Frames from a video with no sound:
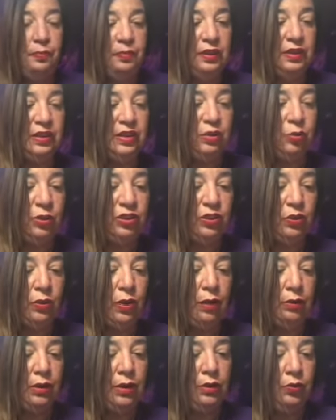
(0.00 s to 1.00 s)
This is what's
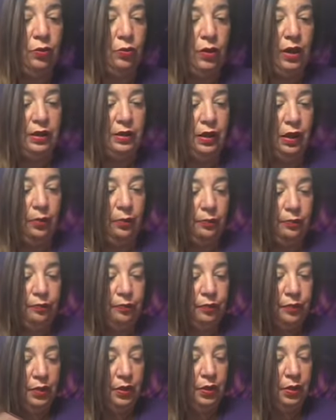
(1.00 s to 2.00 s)
crowning you right now.
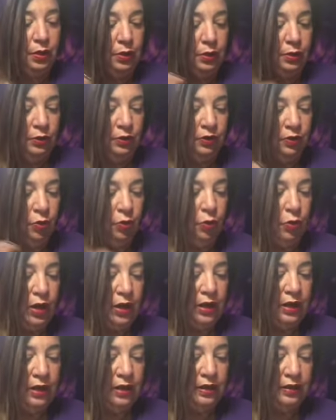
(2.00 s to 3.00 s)
So
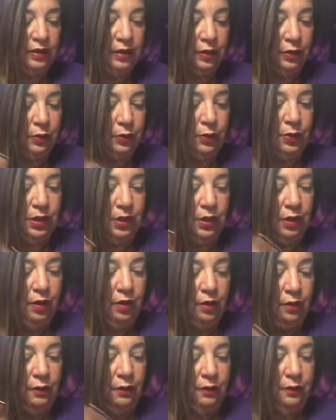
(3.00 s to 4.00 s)
why is the three
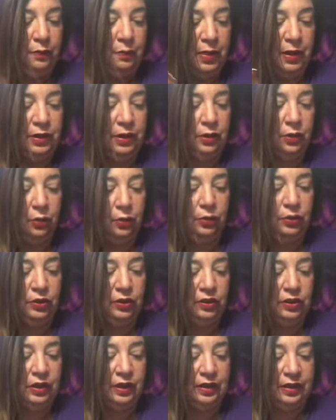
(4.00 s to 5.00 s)
of
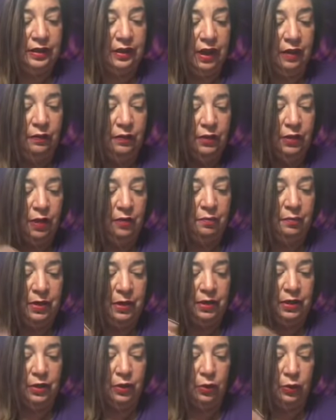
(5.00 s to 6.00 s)
pentacles, the seven of
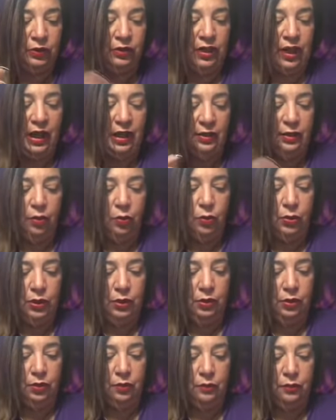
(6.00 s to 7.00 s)
pentacles, and the
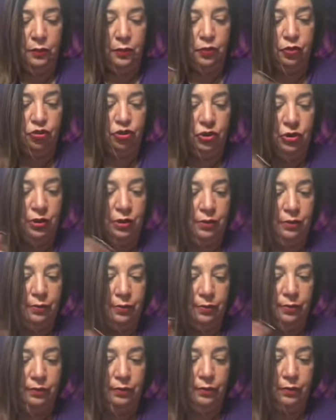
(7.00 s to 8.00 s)
wheel of fortune here?
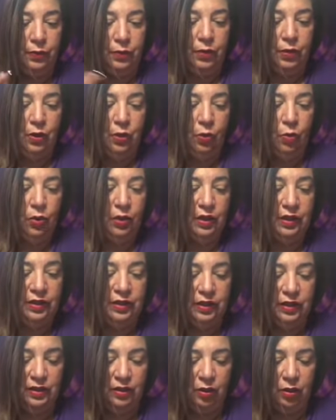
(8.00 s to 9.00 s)
What is
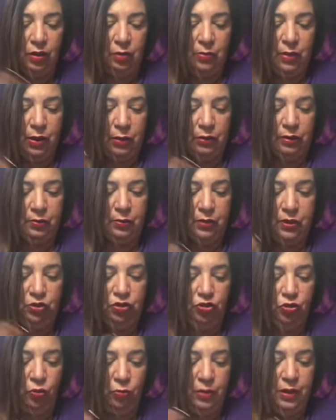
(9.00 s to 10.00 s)
this all about? Please
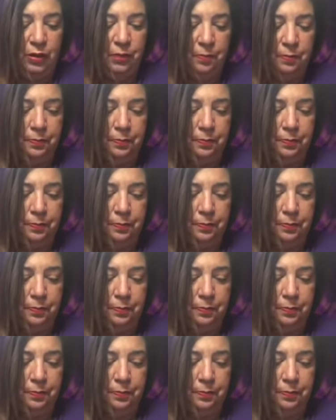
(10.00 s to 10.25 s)
show me.